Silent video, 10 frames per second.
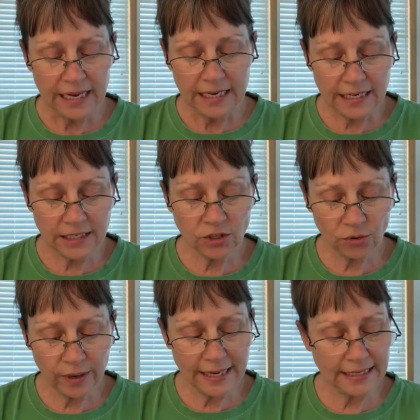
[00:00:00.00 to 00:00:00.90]
It is
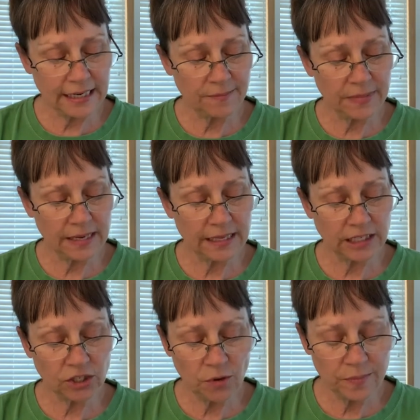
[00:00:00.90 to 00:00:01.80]
crazy to me that
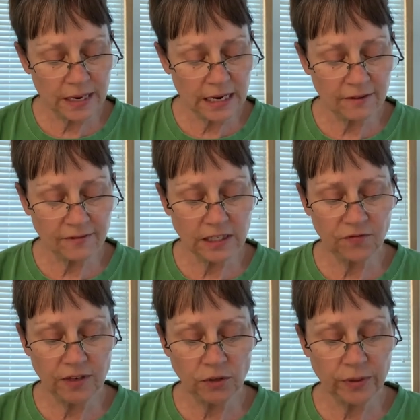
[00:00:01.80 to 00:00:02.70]
so many of us
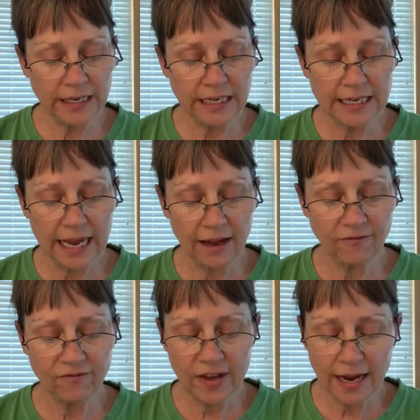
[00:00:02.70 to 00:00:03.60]
feel we need to
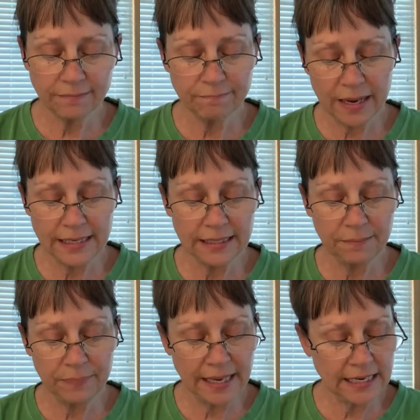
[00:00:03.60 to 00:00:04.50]
have fact-based
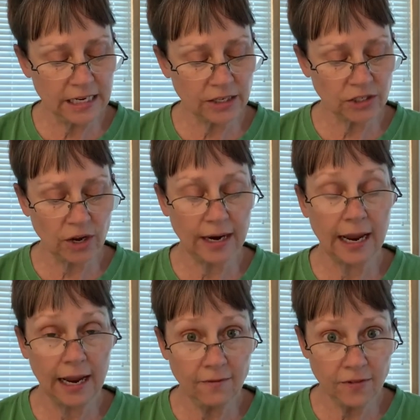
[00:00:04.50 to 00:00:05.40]
opinions on
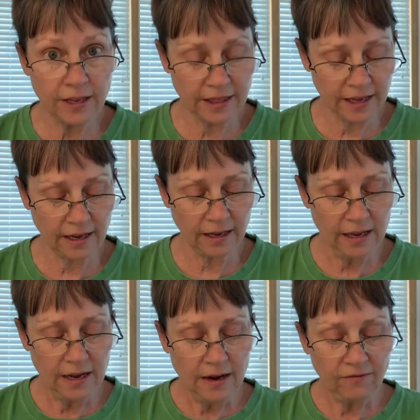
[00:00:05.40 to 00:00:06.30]
everything,
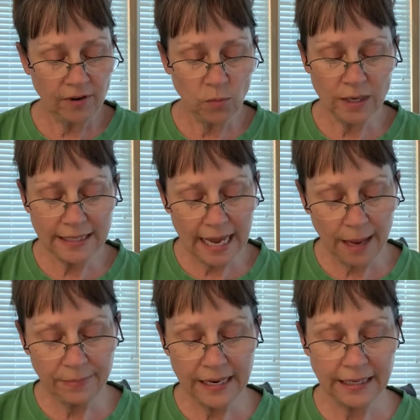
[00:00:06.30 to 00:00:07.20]
from what's
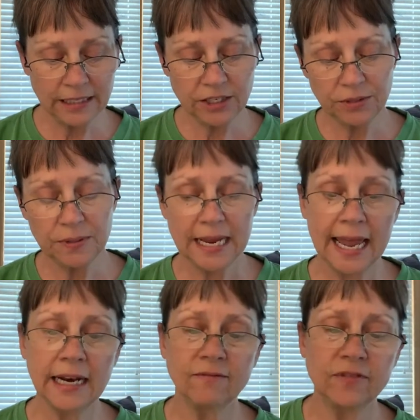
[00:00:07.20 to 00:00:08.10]
happening in
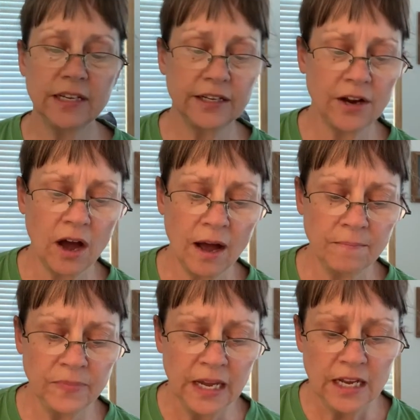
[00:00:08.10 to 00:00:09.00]
Sudan and
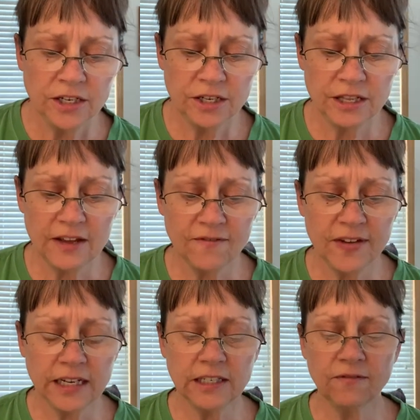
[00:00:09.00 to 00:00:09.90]
Vietnam to the
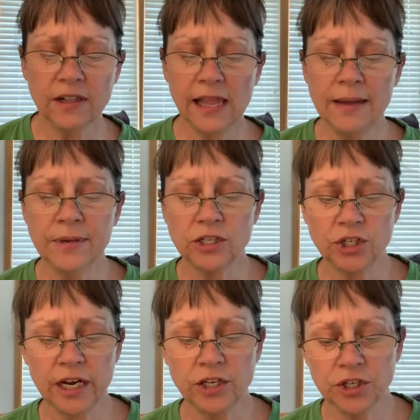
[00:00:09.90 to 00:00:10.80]
effects of climate
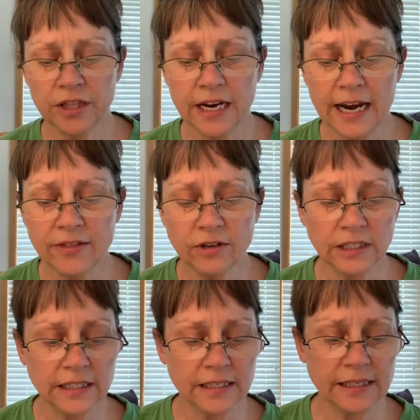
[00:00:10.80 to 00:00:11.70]
change in the
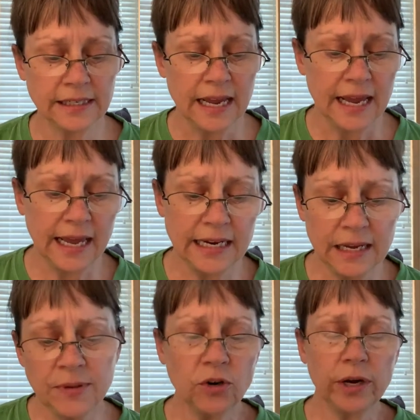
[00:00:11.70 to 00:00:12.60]
Netherlands and
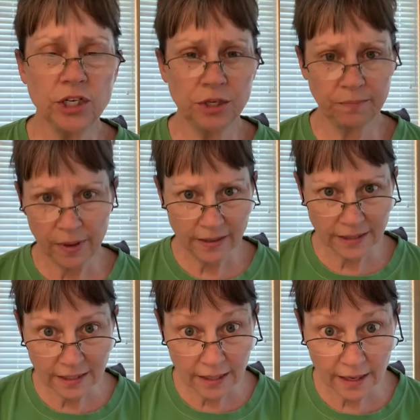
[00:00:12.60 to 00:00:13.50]
immigration
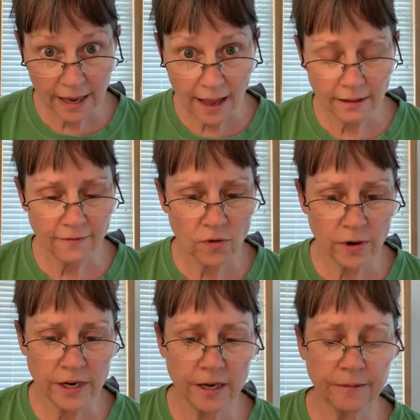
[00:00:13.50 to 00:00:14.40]
policy in
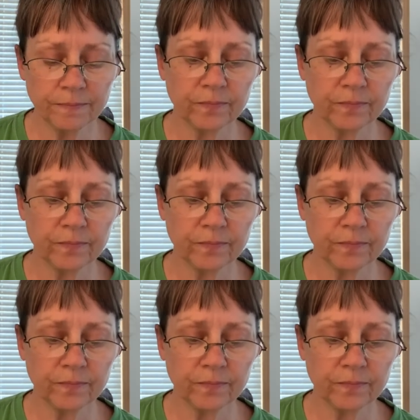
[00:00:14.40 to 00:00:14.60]
California.